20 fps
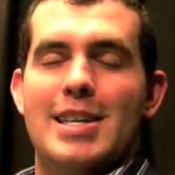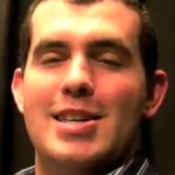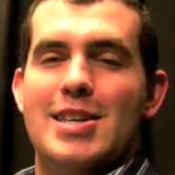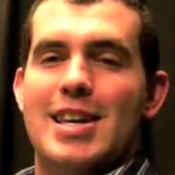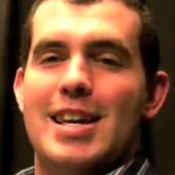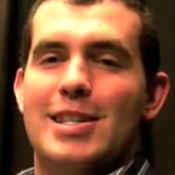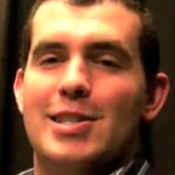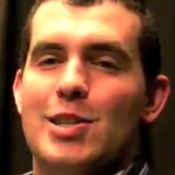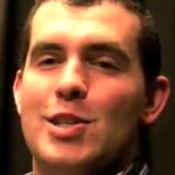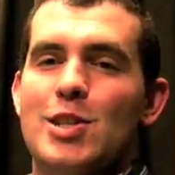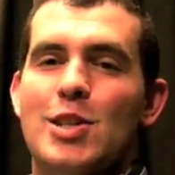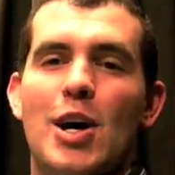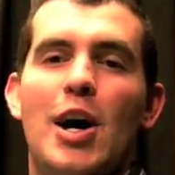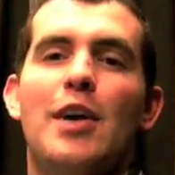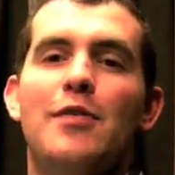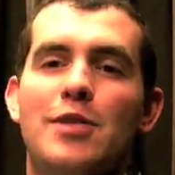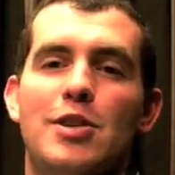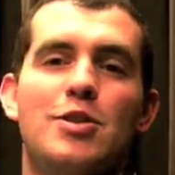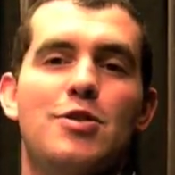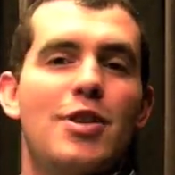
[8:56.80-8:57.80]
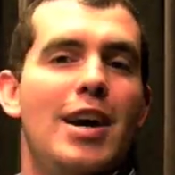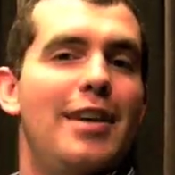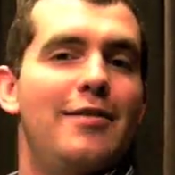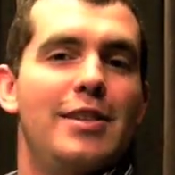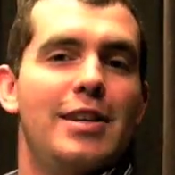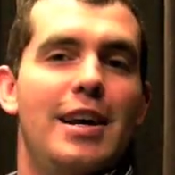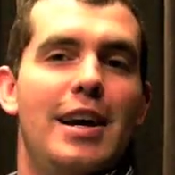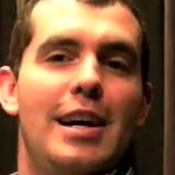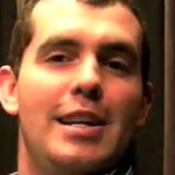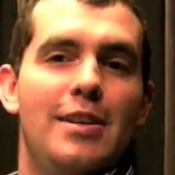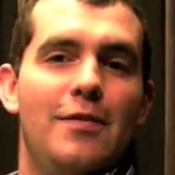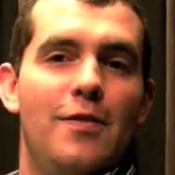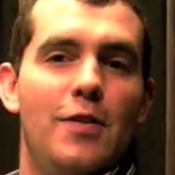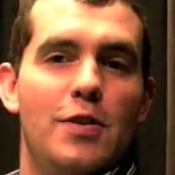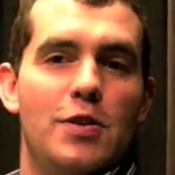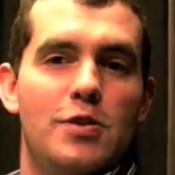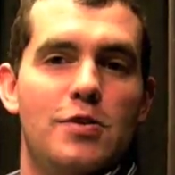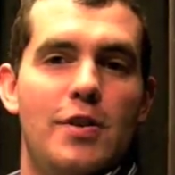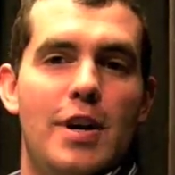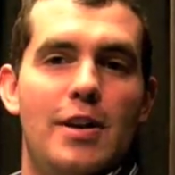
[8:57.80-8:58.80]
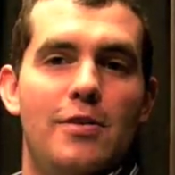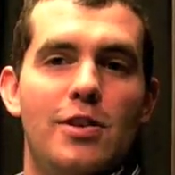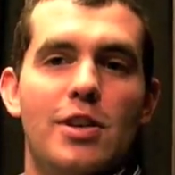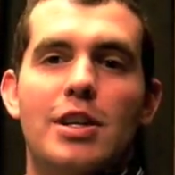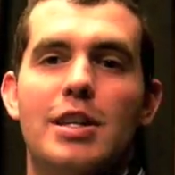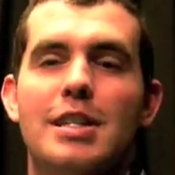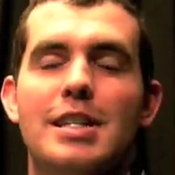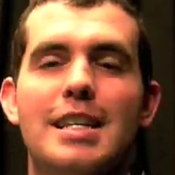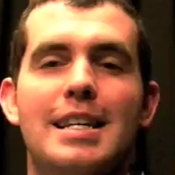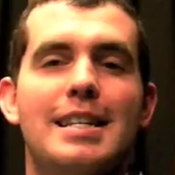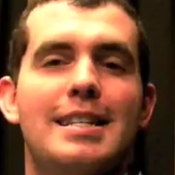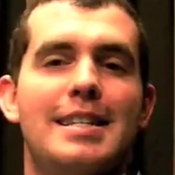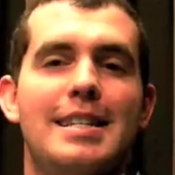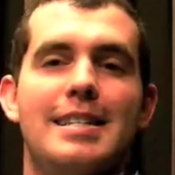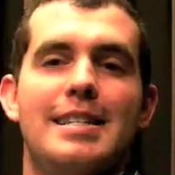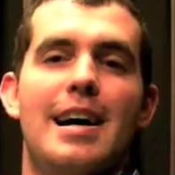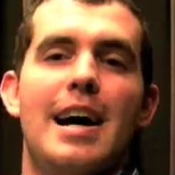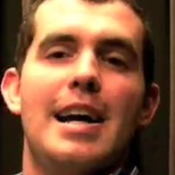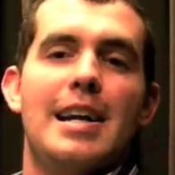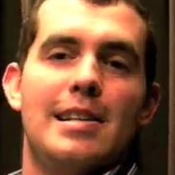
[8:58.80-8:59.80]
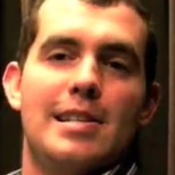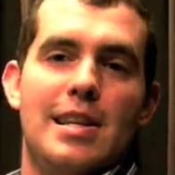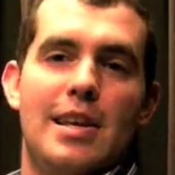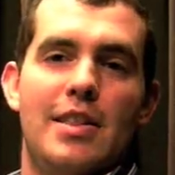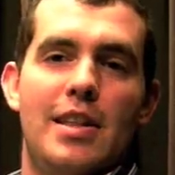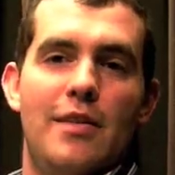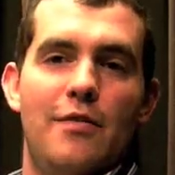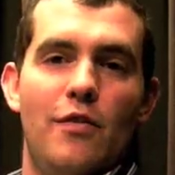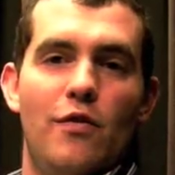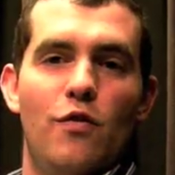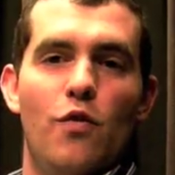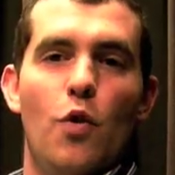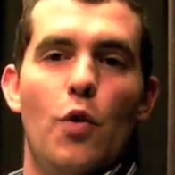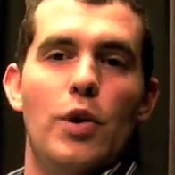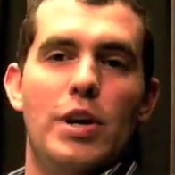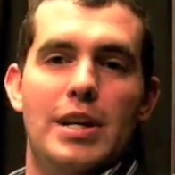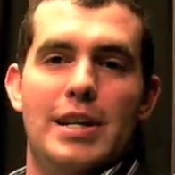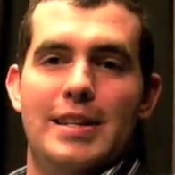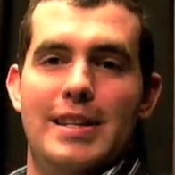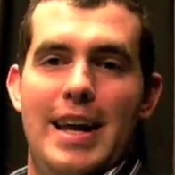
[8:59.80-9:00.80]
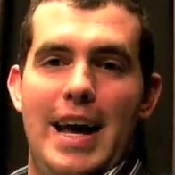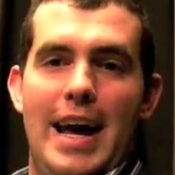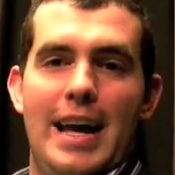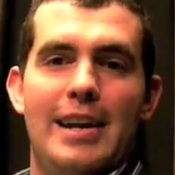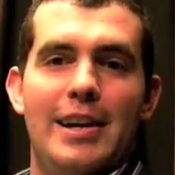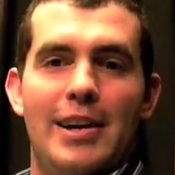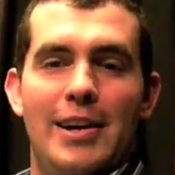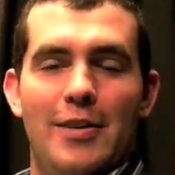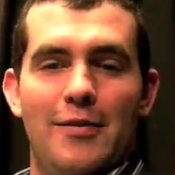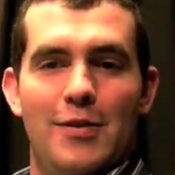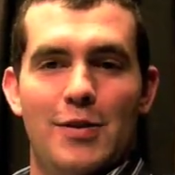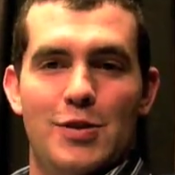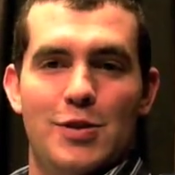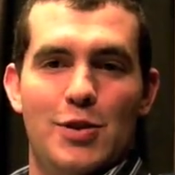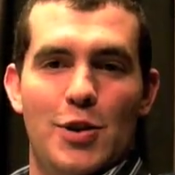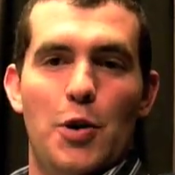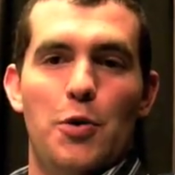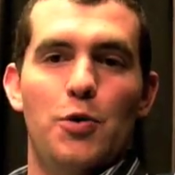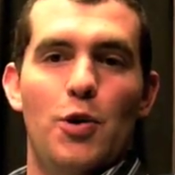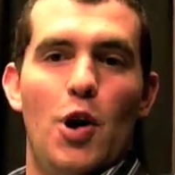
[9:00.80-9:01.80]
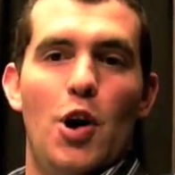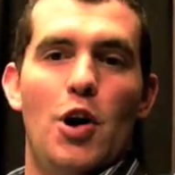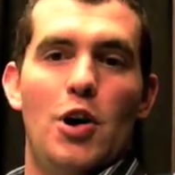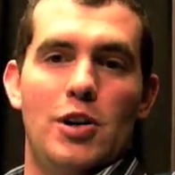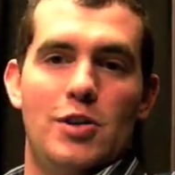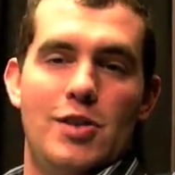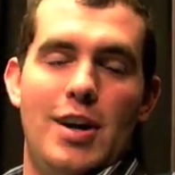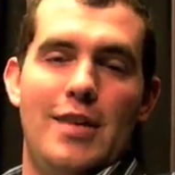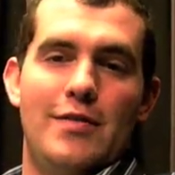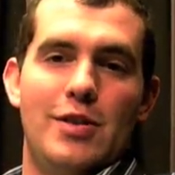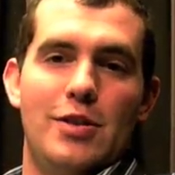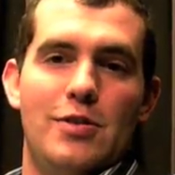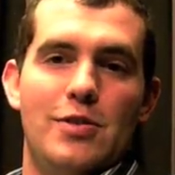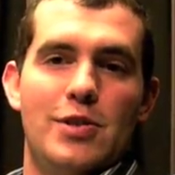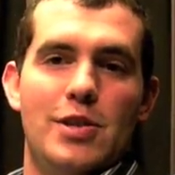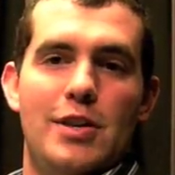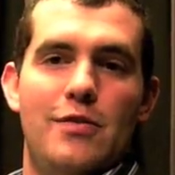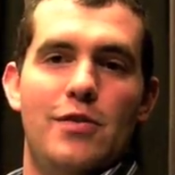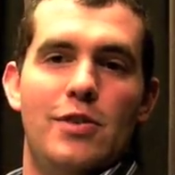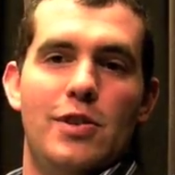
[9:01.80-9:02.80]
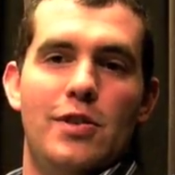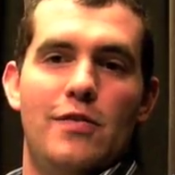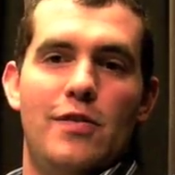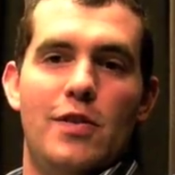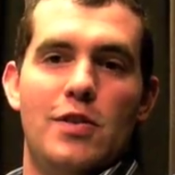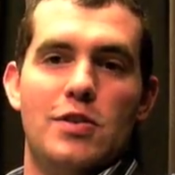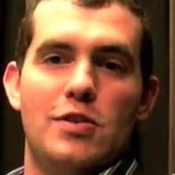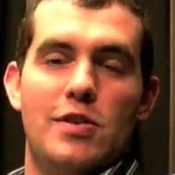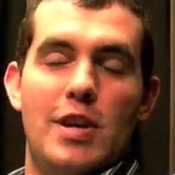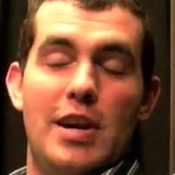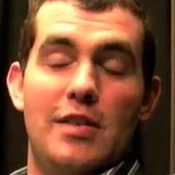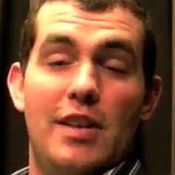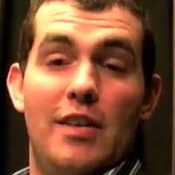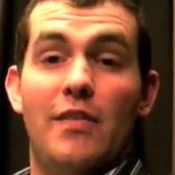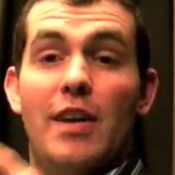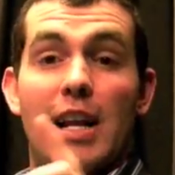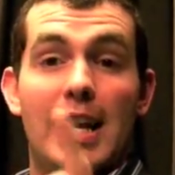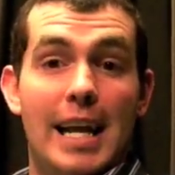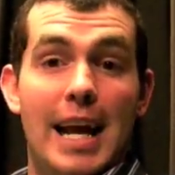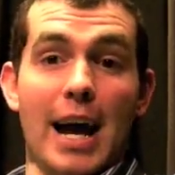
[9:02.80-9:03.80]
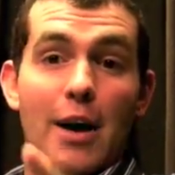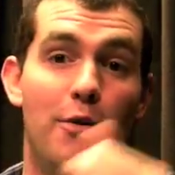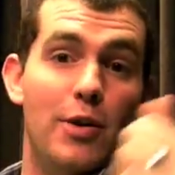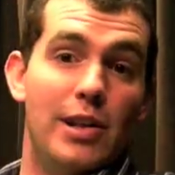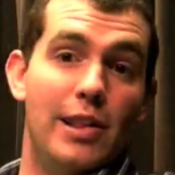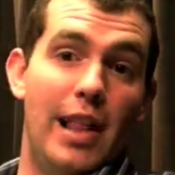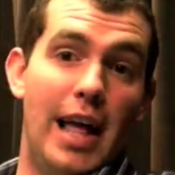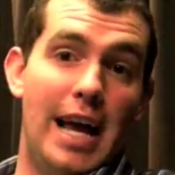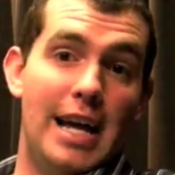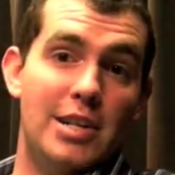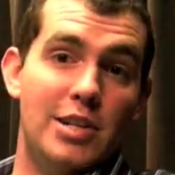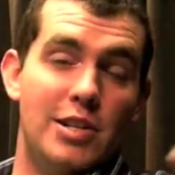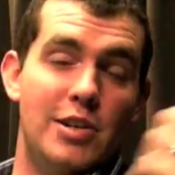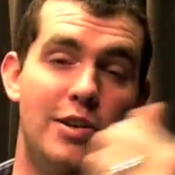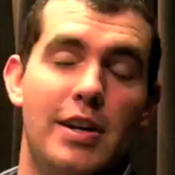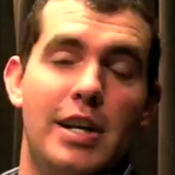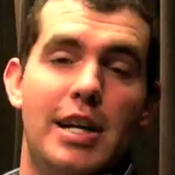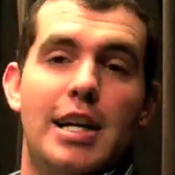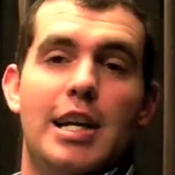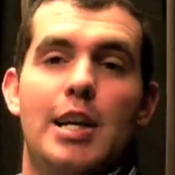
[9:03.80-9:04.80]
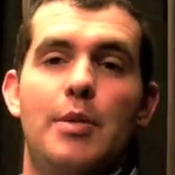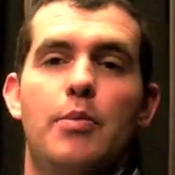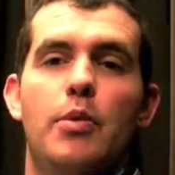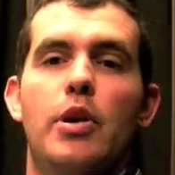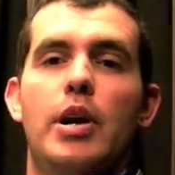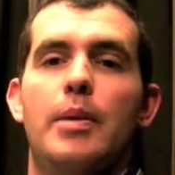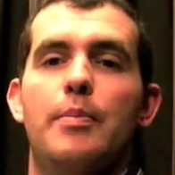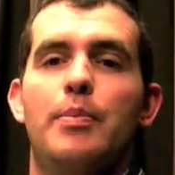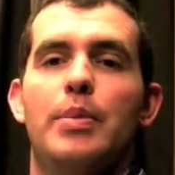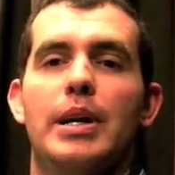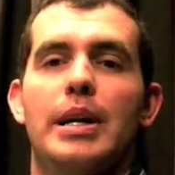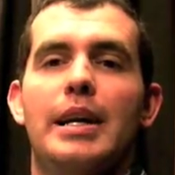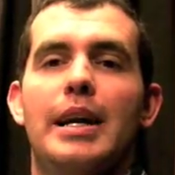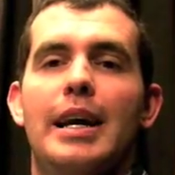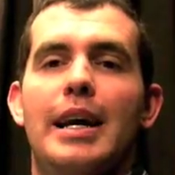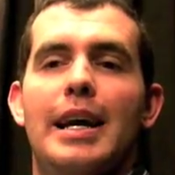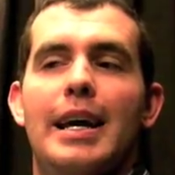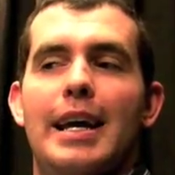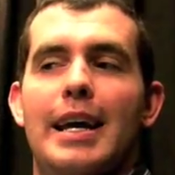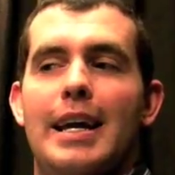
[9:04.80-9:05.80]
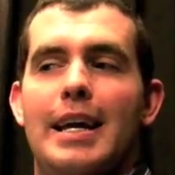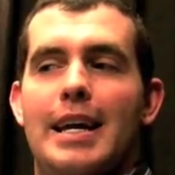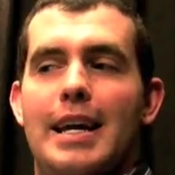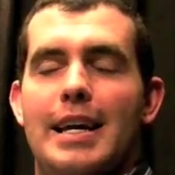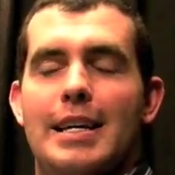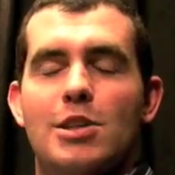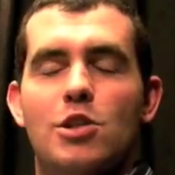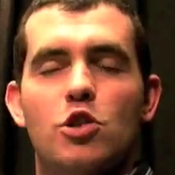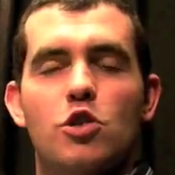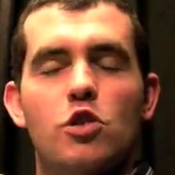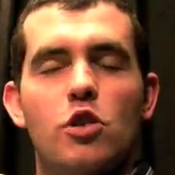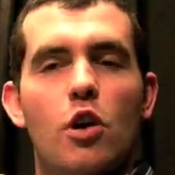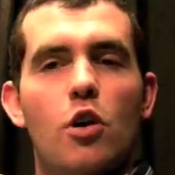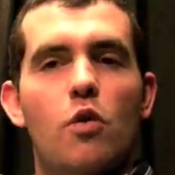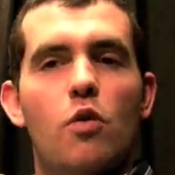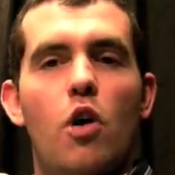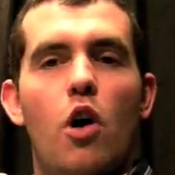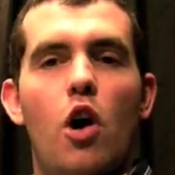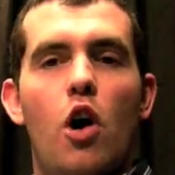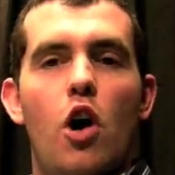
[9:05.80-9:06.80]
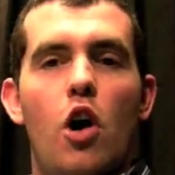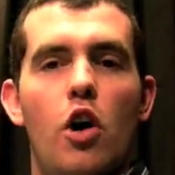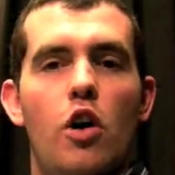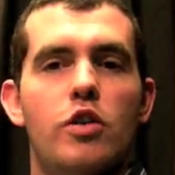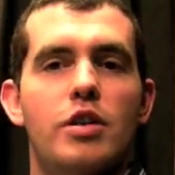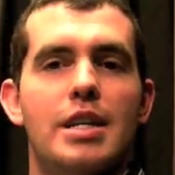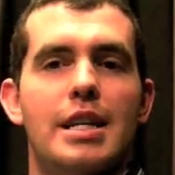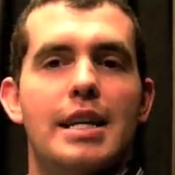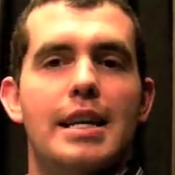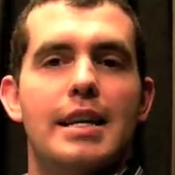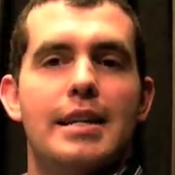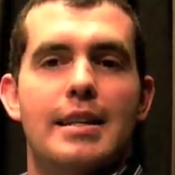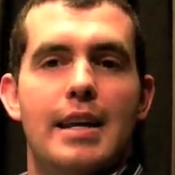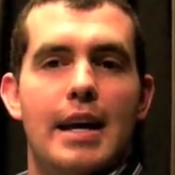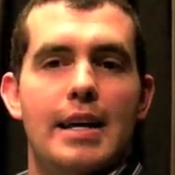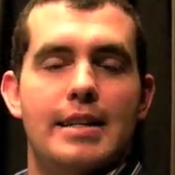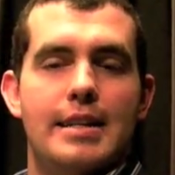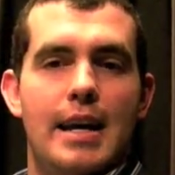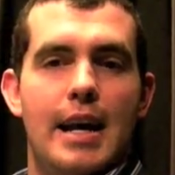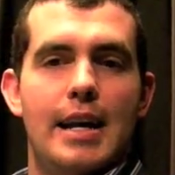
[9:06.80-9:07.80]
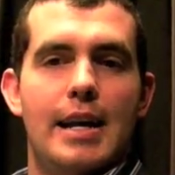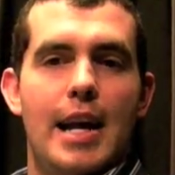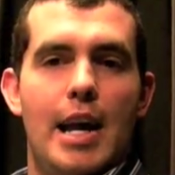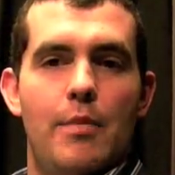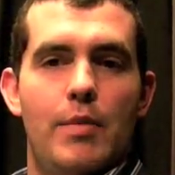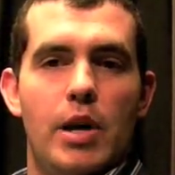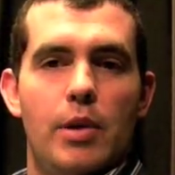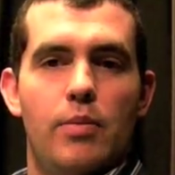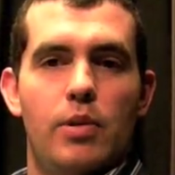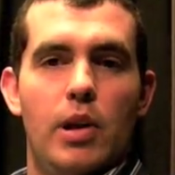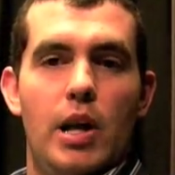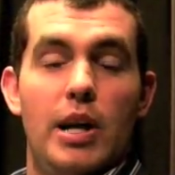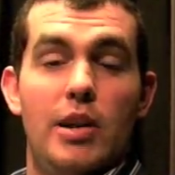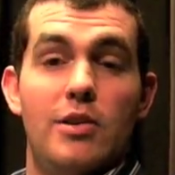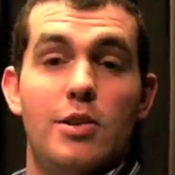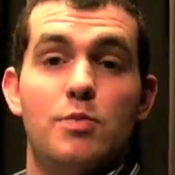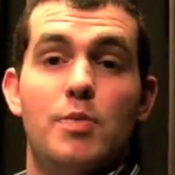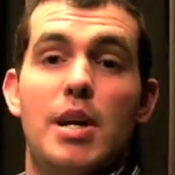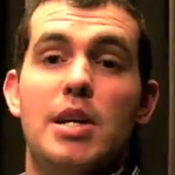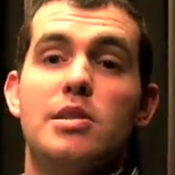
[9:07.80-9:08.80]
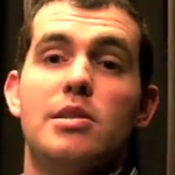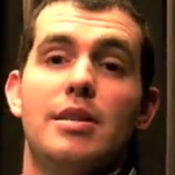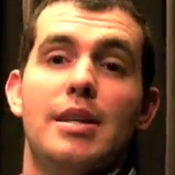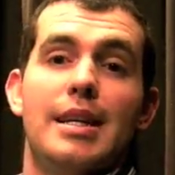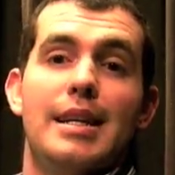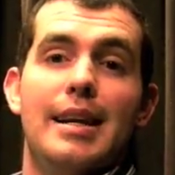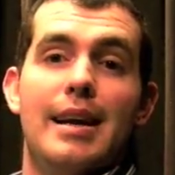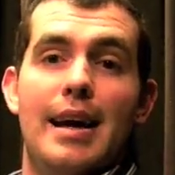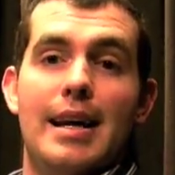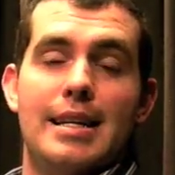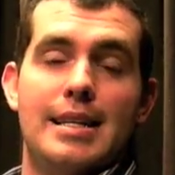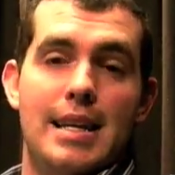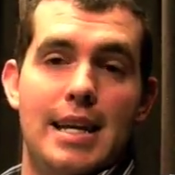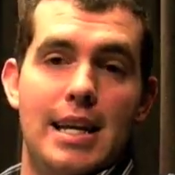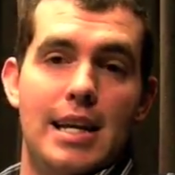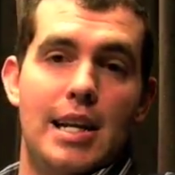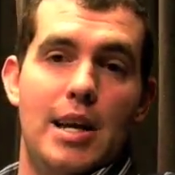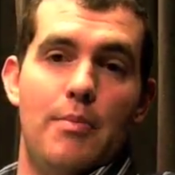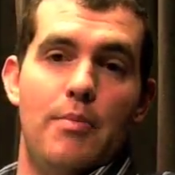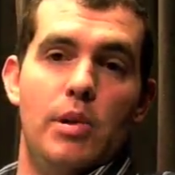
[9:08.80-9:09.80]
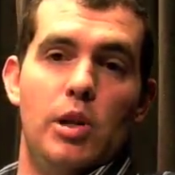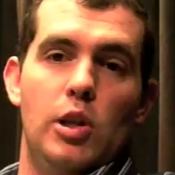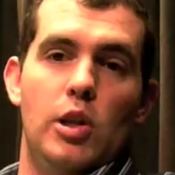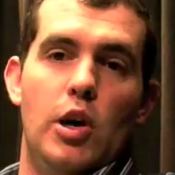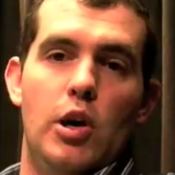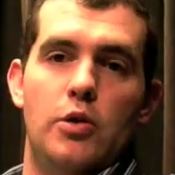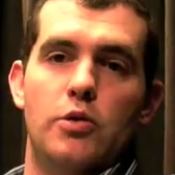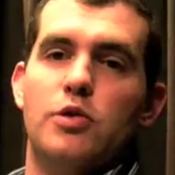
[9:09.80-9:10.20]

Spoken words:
it's tough to draft a guy in the first round. Look at the Tennessee Titans, how they've avoided that for so long, drafting a receiver in the first round. They finally got one last Kenny Britt, but it's so hard to get that dynamic player, especially 19 and below.